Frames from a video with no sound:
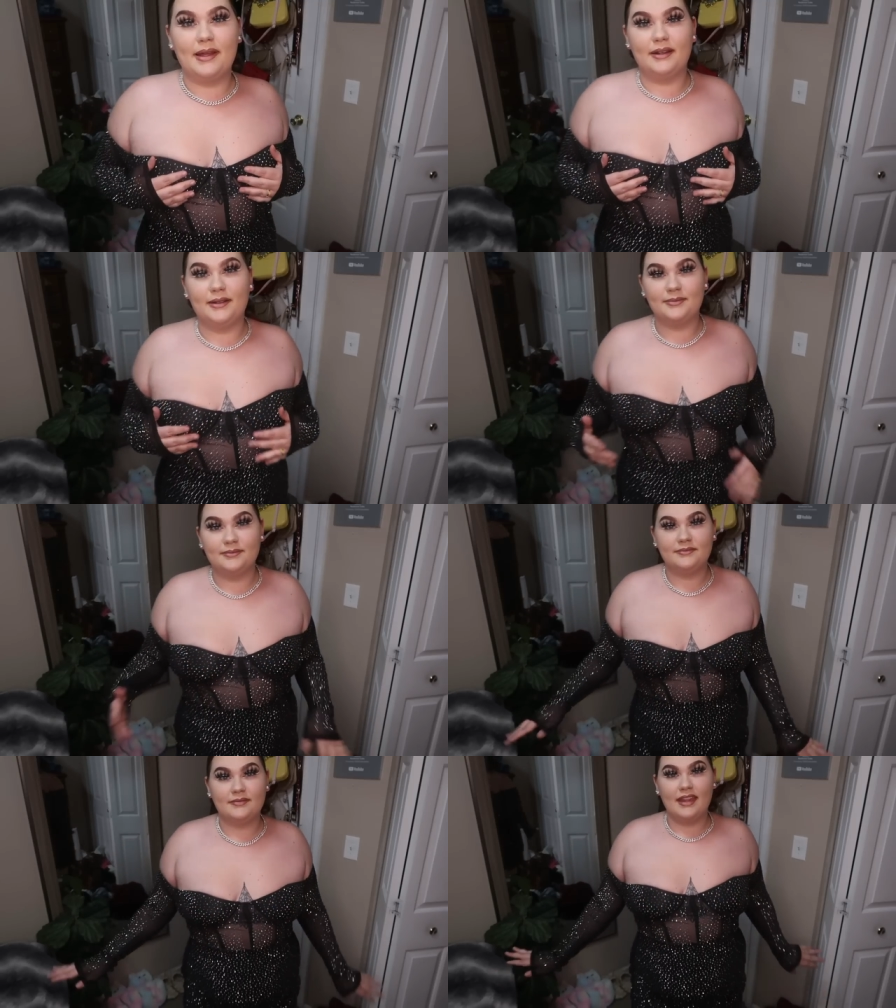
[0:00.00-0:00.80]
But
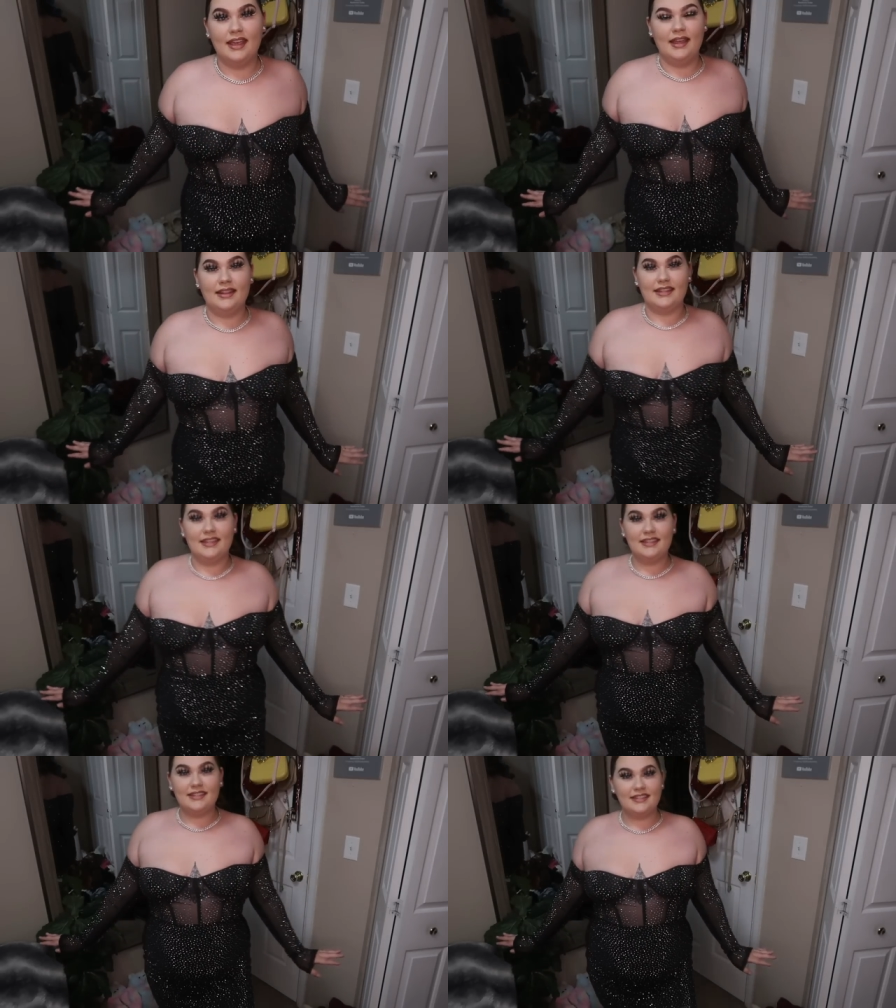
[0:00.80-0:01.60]
um,
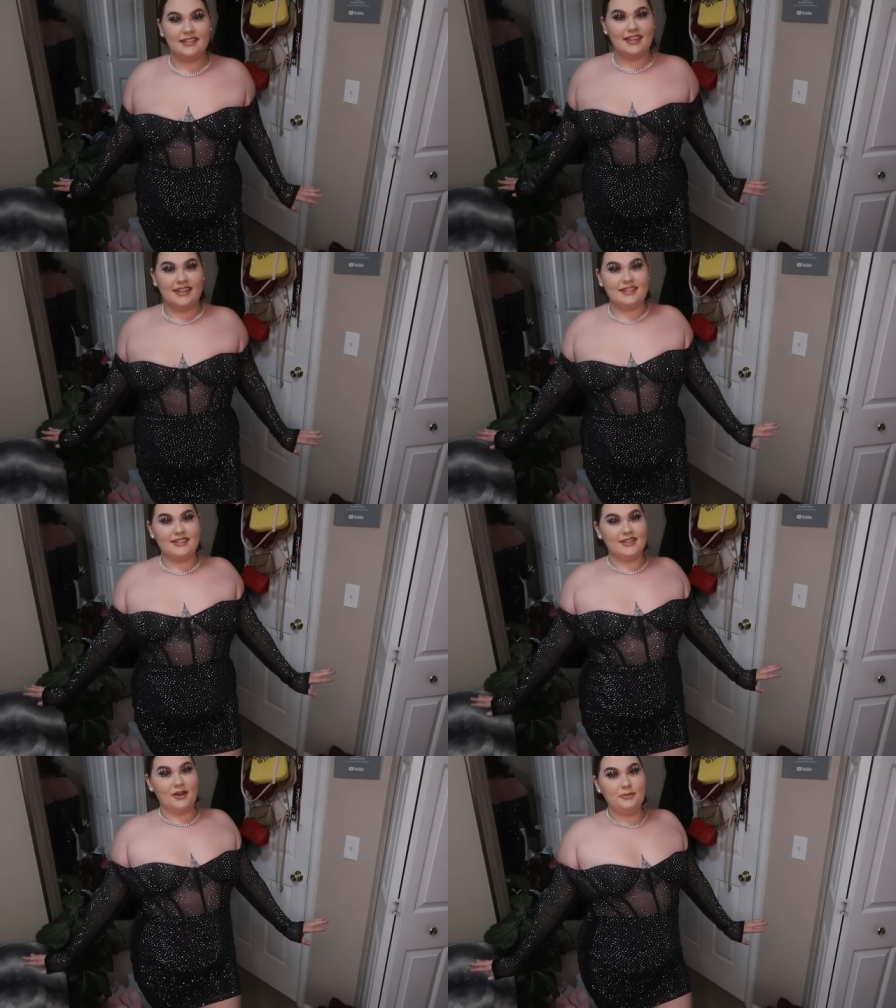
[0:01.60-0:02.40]
this is
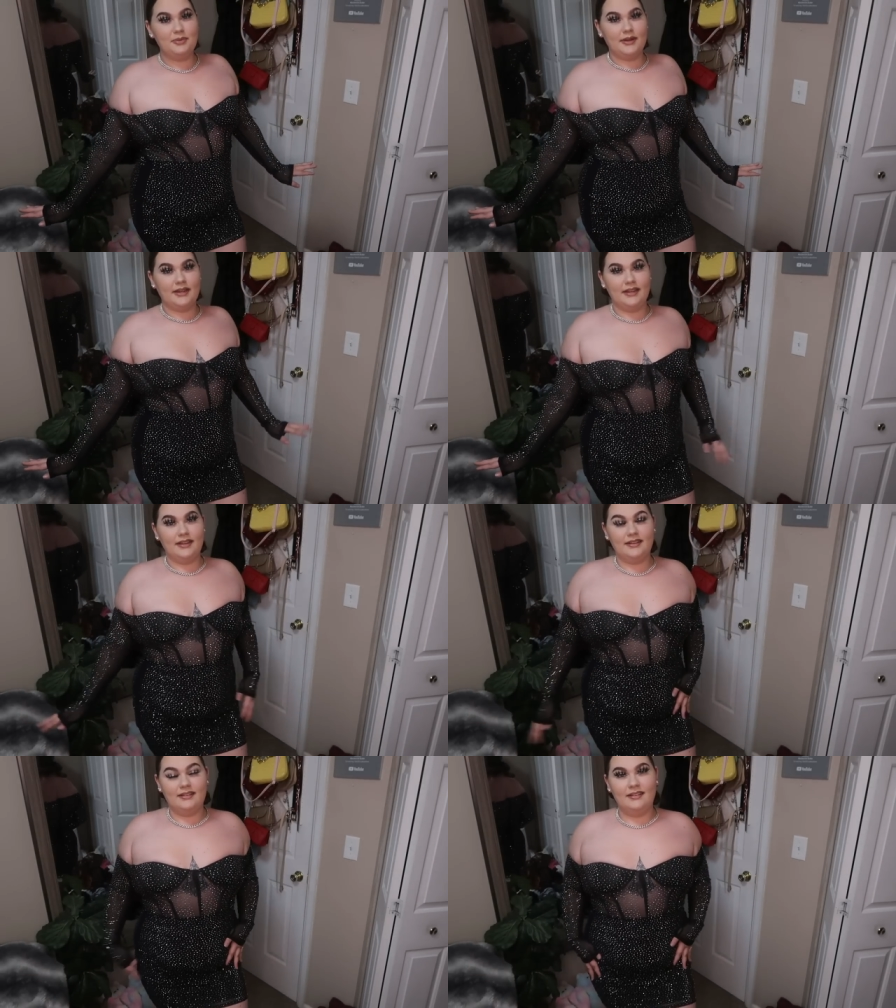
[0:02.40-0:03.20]
so
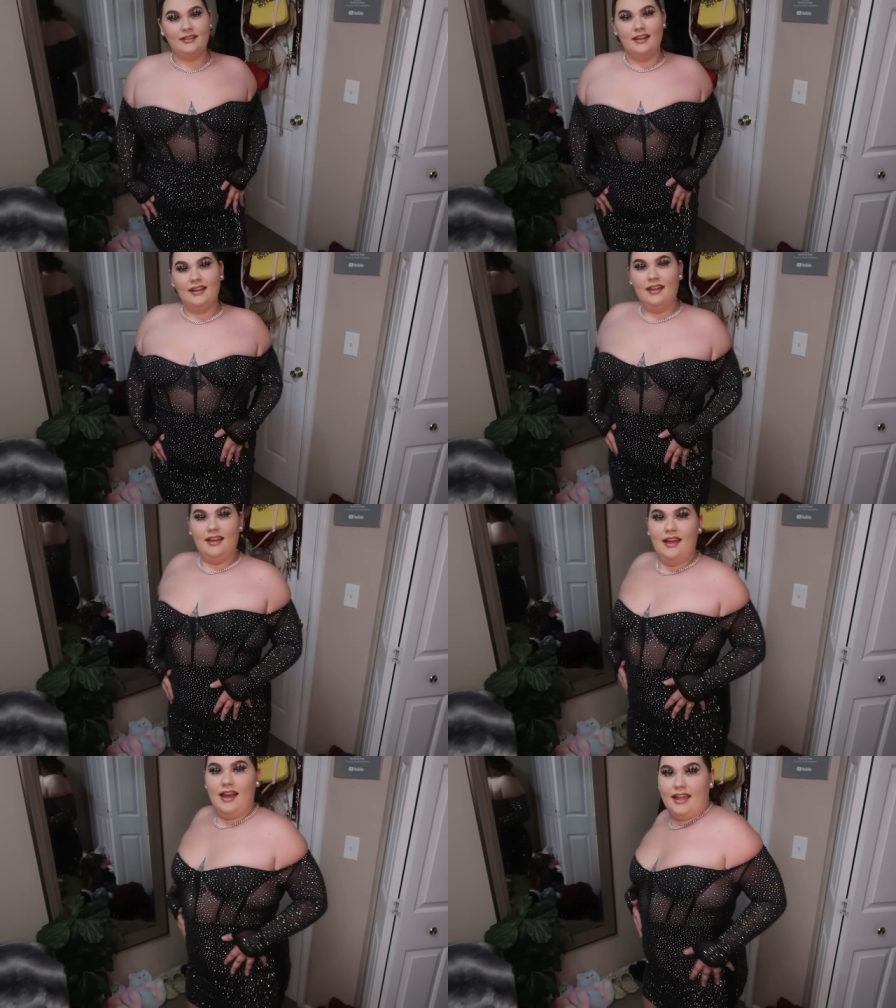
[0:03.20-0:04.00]
pretty.
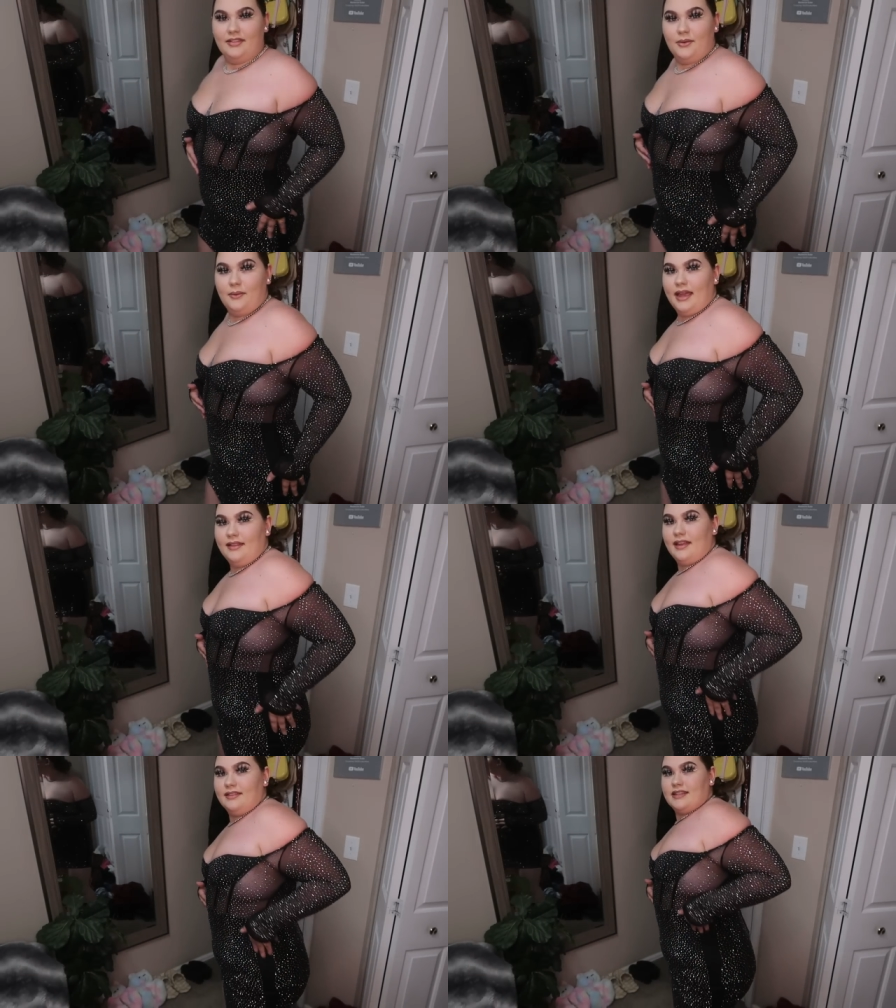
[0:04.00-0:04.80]
And the way
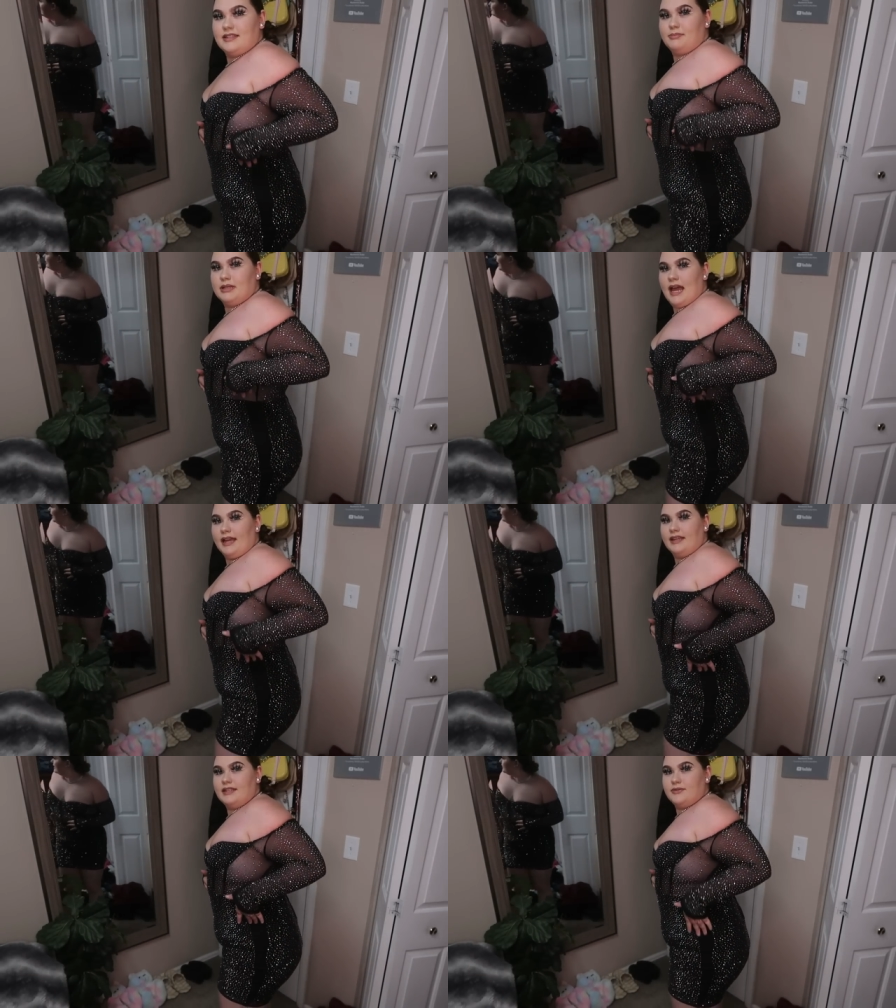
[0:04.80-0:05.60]
that this
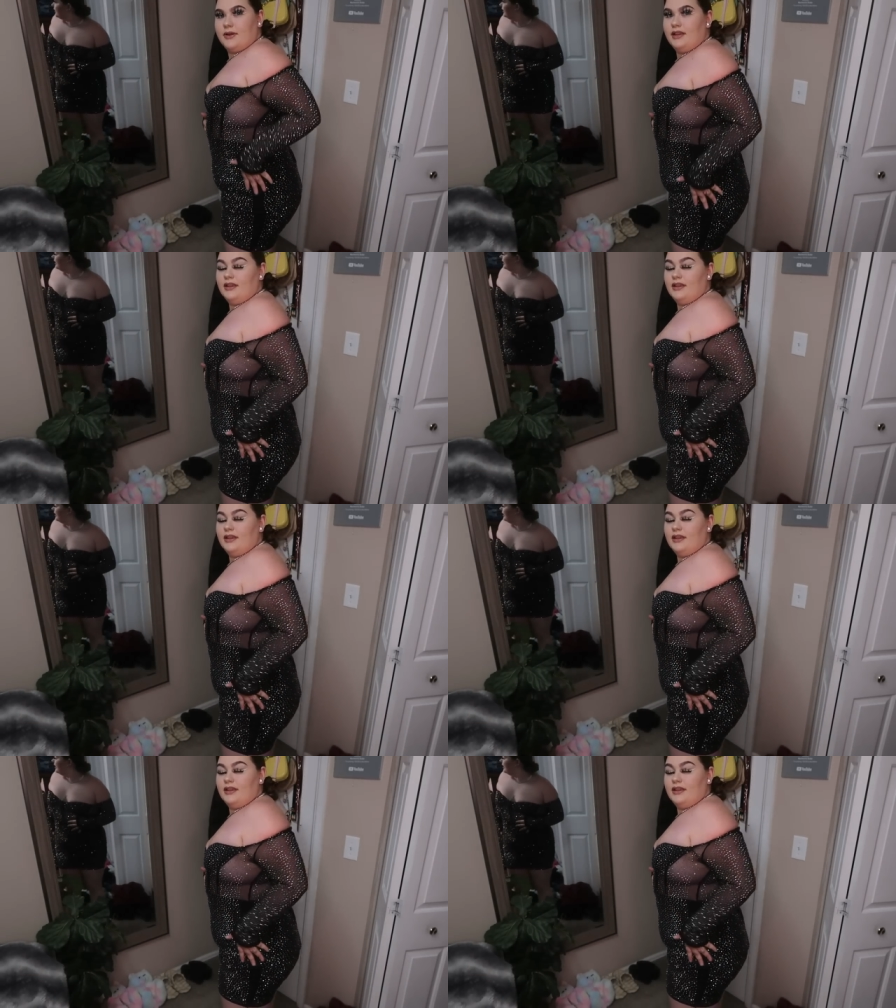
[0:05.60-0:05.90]
black is right